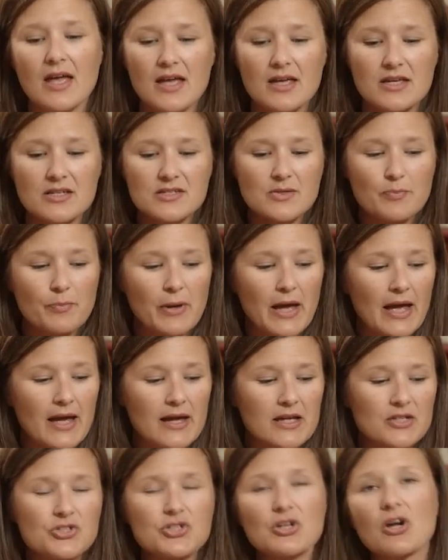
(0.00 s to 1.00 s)
is a
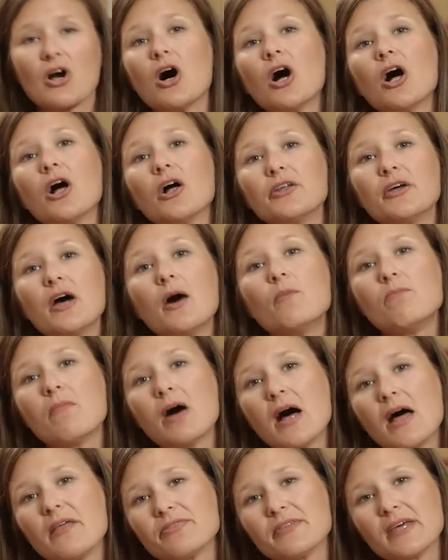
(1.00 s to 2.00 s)
page called A
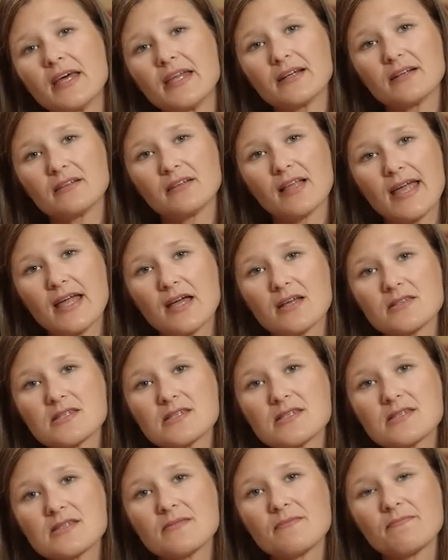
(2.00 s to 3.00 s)
Month at a
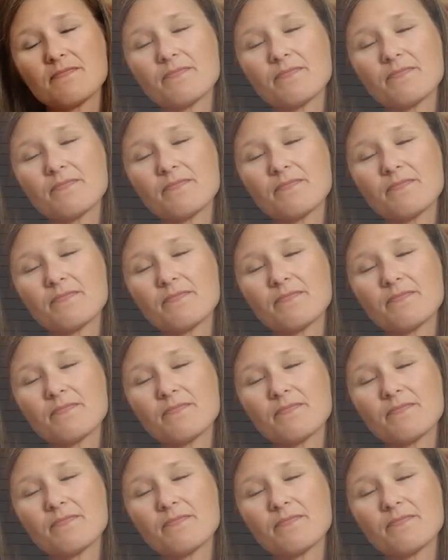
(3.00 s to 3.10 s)
Glance.